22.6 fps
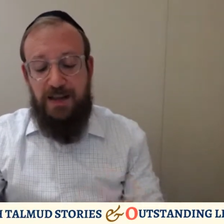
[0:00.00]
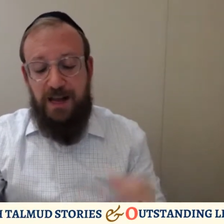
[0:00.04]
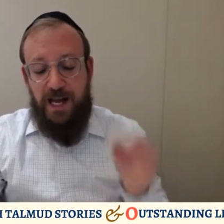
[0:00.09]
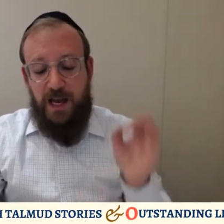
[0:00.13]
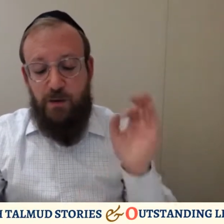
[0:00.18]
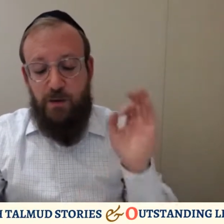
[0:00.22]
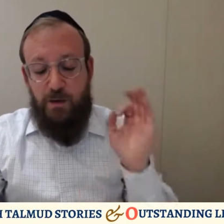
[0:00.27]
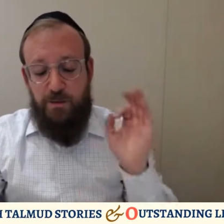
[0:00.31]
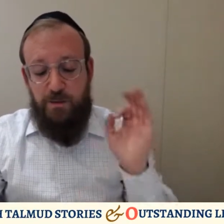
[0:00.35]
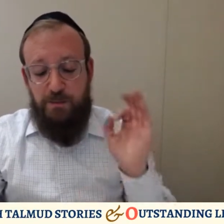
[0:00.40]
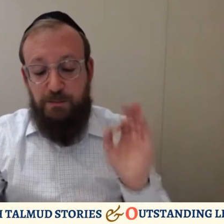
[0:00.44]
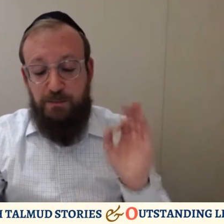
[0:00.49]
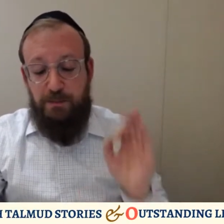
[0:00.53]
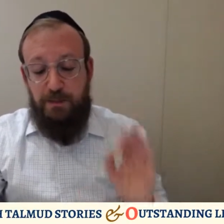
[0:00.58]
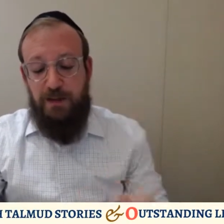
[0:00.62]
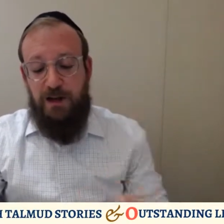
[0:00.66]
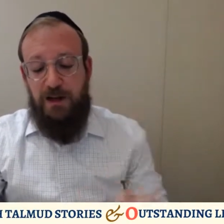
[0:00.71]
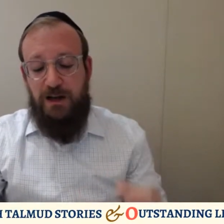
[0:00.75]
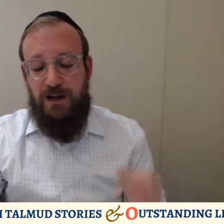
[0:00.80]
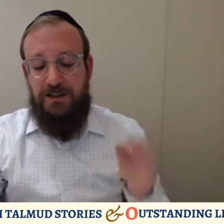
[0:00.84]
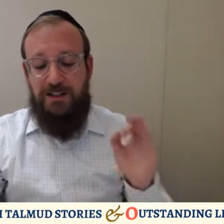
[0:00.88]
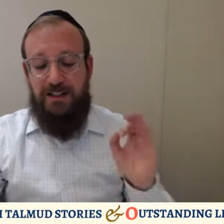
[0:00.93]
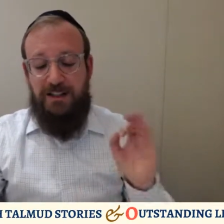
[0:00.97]
He would
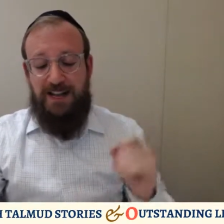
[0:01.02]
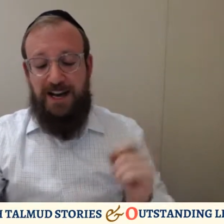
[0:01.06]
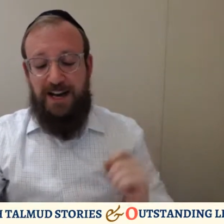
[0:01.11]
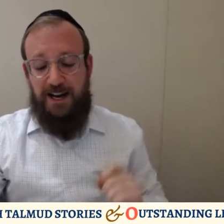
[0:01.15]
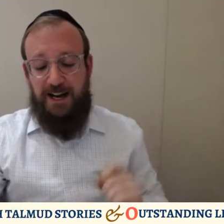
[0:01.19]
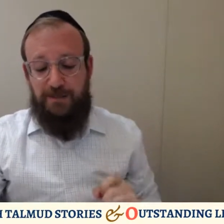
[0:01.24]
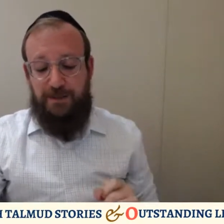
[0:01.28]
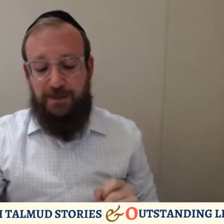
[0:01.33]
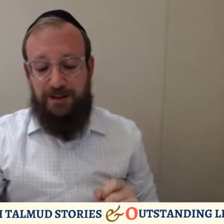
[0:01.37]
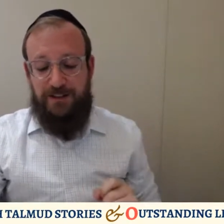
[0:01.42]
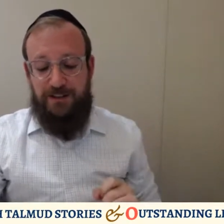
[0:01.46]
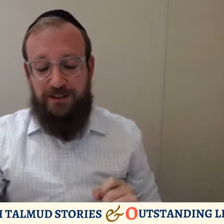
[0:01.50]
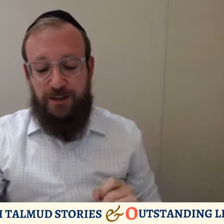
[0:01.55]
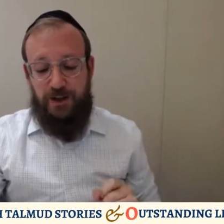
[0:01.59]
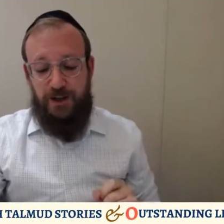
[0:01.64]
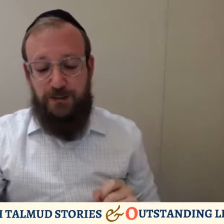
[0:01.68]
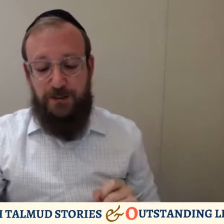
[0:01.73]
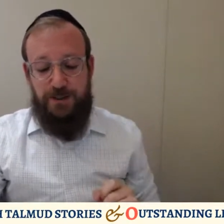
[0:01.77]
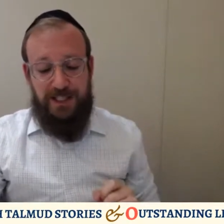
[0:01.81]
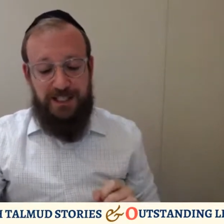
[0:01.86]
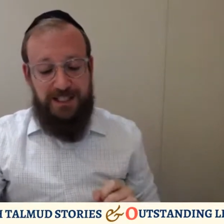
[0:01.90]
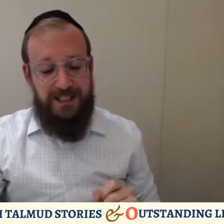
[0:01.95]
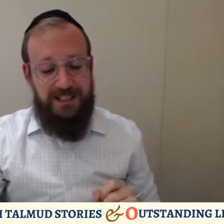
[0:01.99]
block the catapult stones
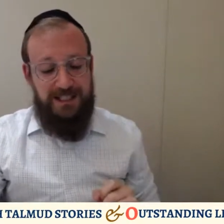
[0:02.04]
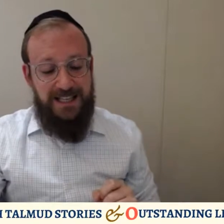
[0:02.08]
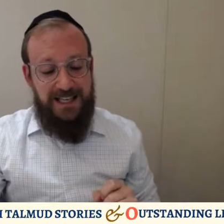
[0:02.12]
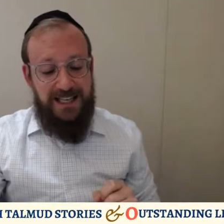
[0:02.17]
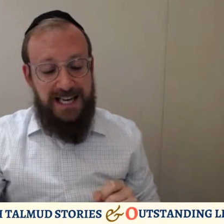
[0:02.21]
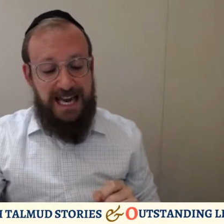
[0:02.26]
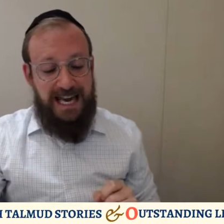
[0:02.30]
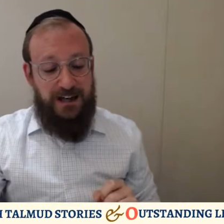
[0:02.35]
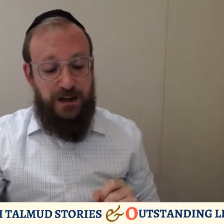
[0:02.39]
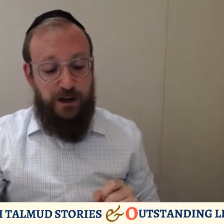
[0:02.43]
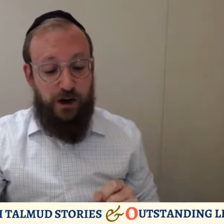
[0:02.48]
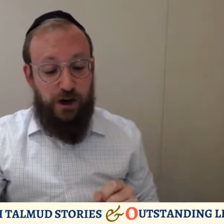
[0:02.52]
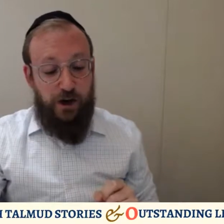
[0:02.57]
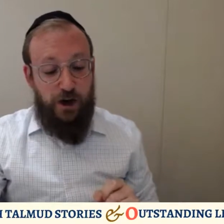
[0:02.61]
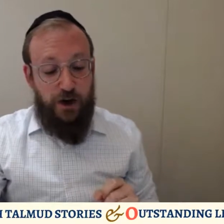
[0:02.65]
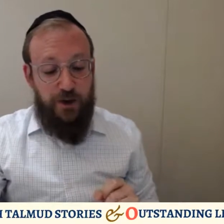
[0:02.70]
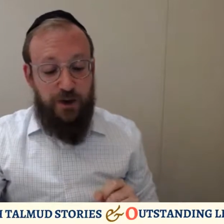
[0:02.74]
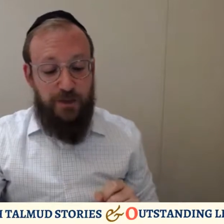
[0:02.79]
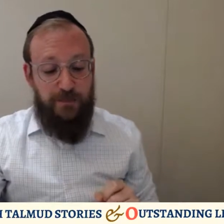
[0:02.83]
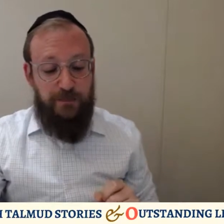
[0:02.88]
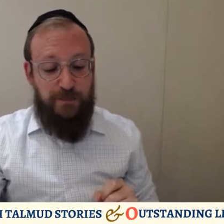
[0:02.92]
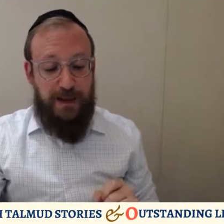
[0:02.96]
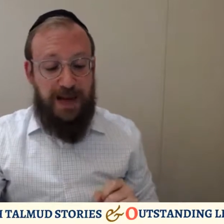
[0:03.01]
with his knee and hurl
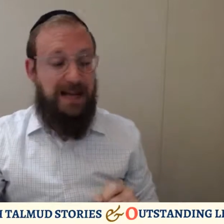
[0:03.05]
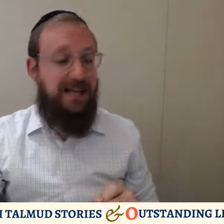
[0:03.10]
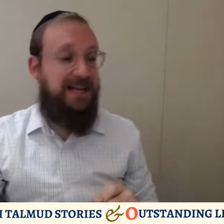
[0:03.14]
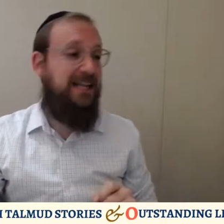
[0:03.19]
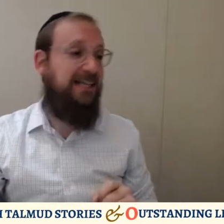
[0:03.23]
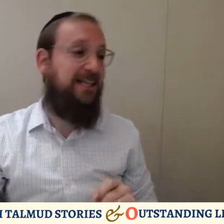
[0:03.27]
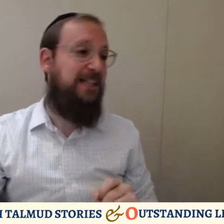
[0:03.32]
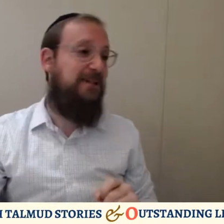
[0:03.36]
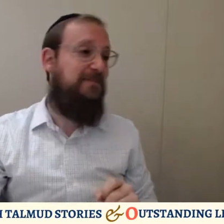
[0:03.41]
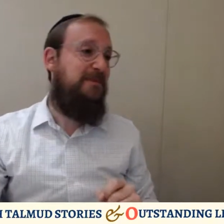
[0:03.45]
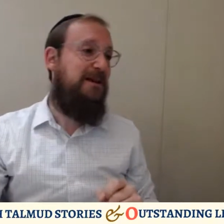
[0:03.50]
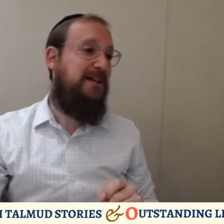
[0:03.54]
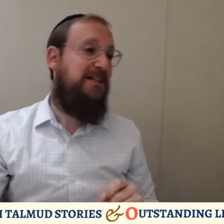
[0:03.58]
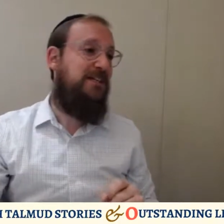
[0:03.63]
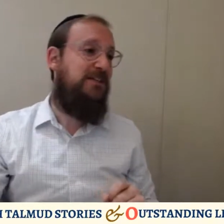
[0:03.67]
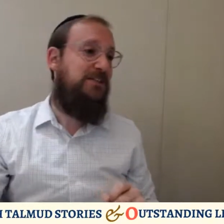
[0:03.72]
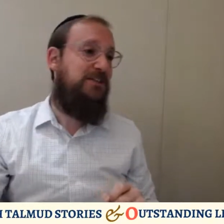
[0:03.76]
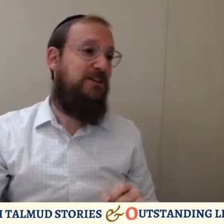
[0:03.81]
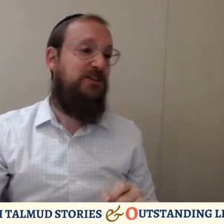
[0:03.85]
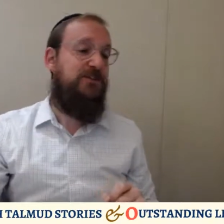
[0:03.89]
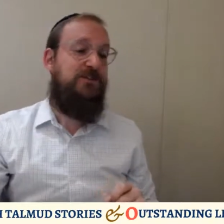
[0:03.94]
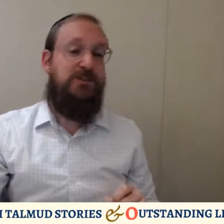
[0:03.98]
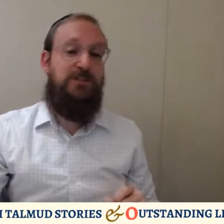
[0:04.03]
them back, killing many
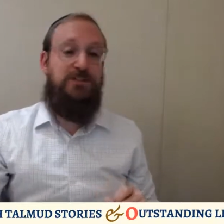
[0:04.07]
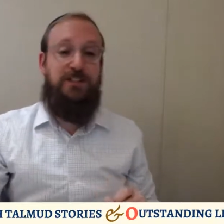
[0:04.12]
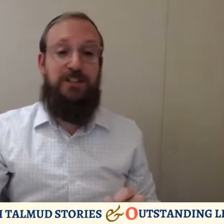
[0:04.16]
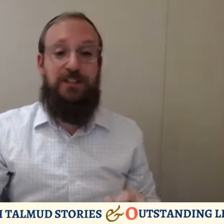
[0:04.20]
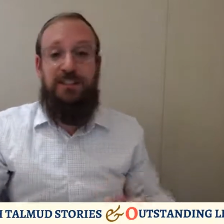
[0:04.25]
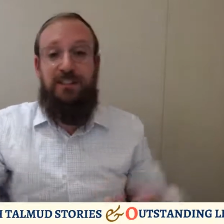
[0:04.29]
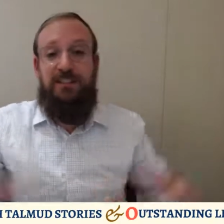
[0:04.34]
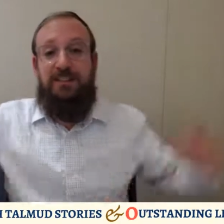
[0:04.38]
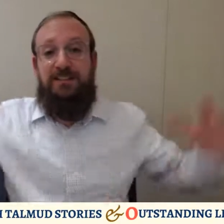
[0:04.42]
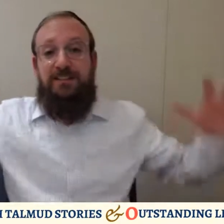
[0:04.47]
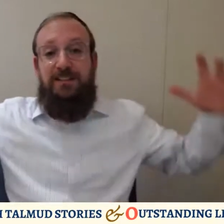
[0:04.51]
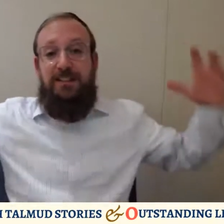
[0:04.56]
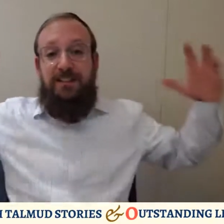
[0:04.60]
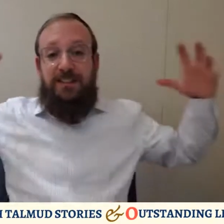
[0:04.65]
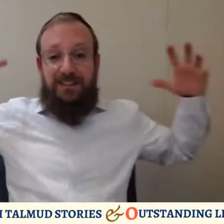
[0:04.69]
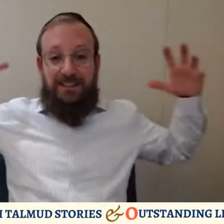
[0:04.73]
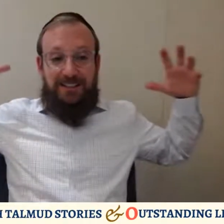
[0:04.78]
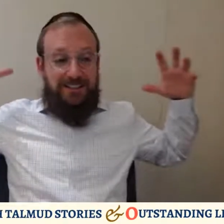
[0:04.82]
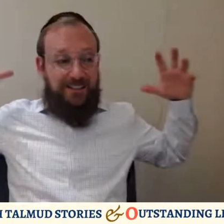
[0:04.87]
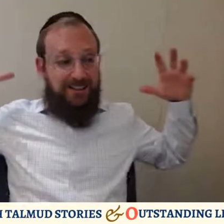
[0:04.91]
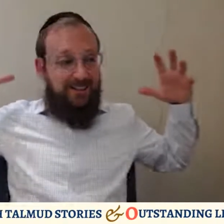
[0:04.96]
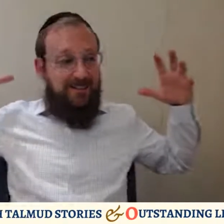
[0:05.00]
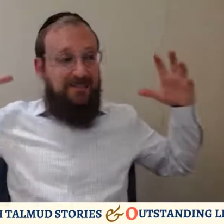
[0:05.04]
soldiers. This,
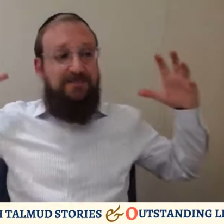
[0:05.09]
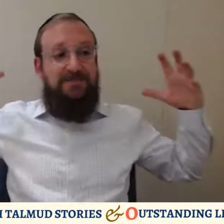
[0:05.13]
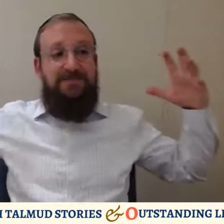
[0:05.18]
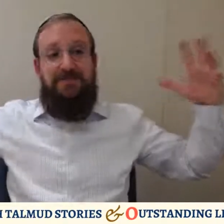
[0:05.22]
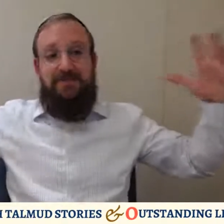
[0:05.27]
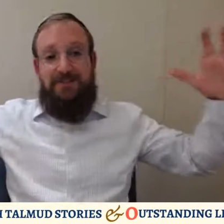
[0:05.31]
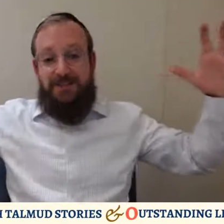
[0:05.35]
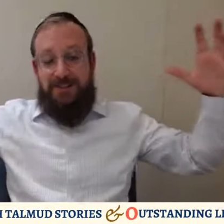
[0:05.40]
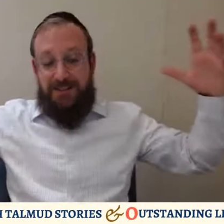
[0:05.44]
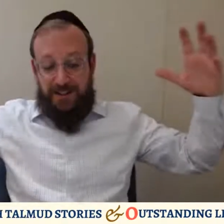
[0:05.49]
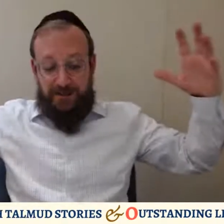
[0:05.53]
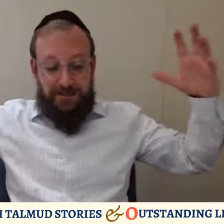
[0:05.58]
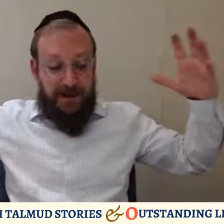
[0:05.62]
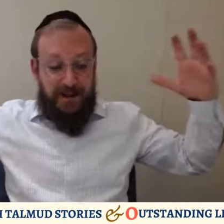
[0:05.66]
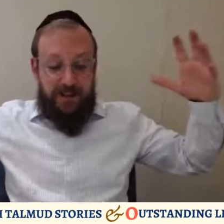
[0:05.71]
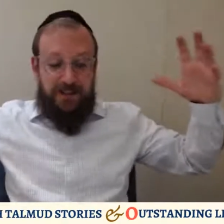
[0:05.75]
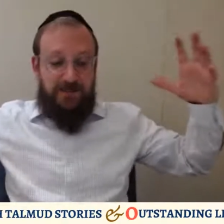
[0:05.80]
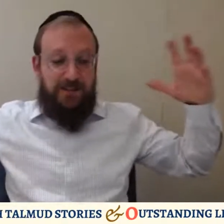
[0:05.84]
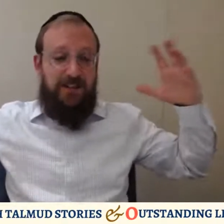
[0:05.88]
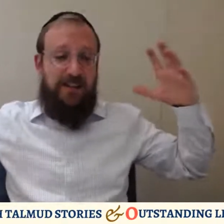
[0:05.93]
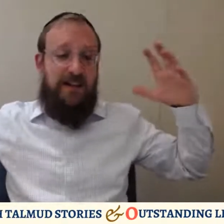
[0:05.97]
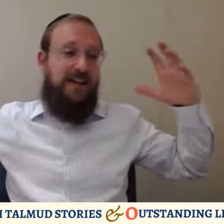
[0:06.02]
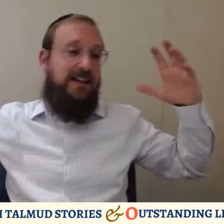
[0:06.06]
you can
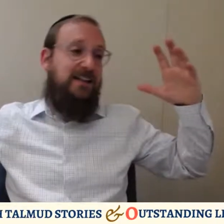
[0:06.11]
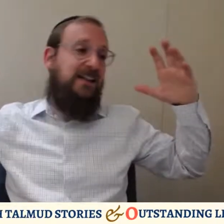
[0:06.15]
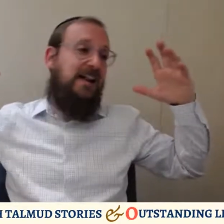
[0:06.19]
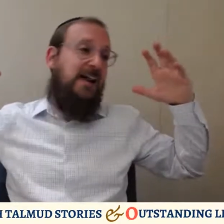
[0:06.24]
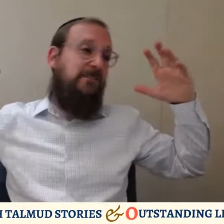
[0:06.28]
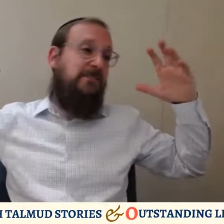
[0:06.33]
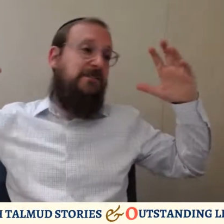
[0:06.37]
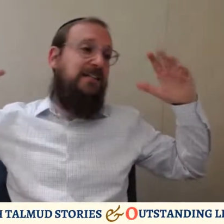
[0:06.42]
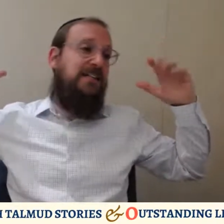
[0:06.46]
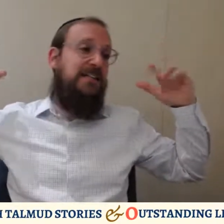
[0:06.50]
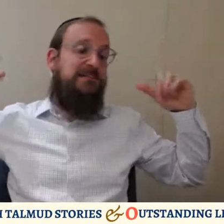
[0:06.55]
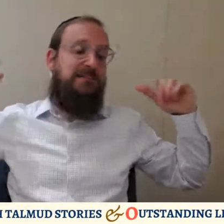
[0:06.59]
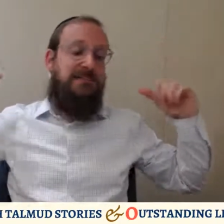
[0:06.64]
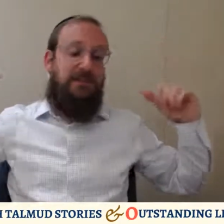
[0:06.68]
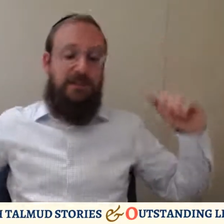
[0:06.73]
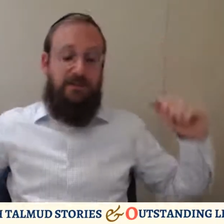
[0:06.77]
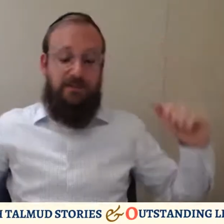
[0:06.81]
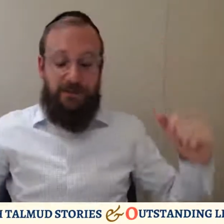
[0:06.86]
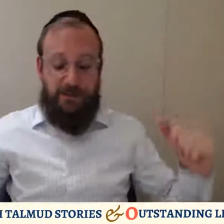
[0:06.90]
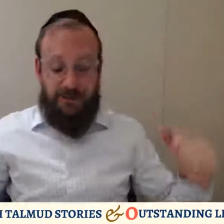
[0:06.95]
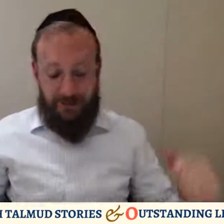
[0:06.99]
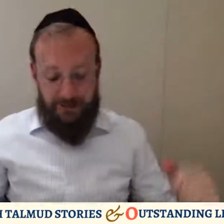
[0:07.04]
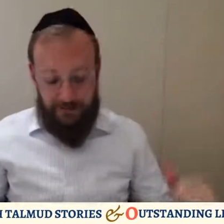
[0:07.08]
imagine the kind of guy we're dealing with
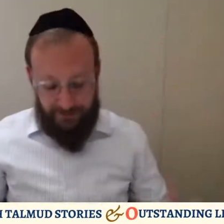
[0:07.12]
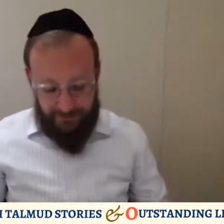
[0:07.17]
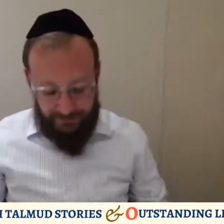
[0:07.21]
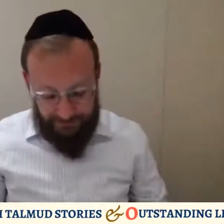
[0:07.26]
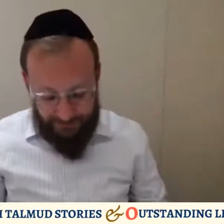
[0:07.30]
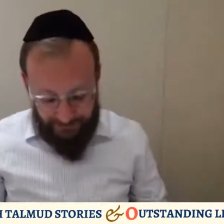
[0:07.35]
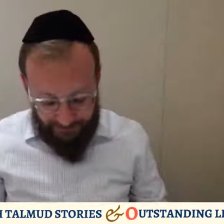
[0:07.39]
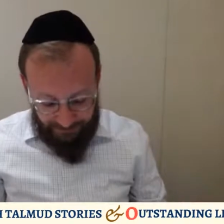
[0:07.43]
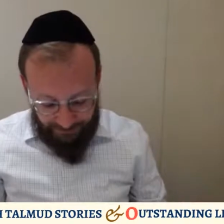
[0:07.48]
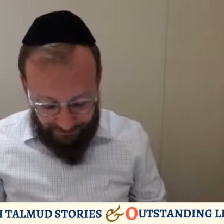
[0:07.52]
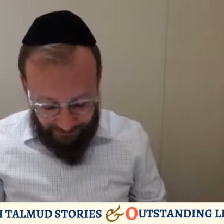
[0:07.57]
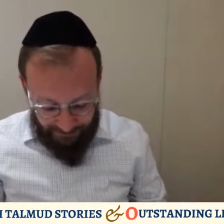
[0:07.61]
over here.